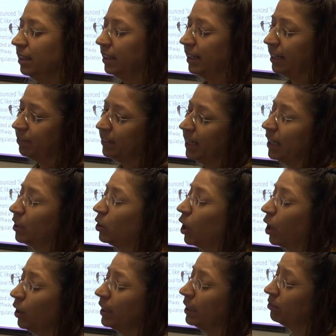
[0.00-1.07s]
FDA could
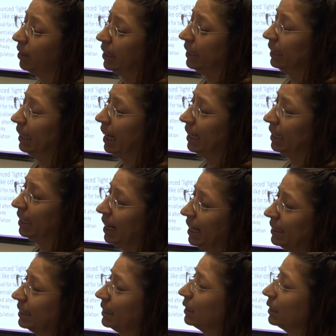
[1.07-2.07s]
only regulate it as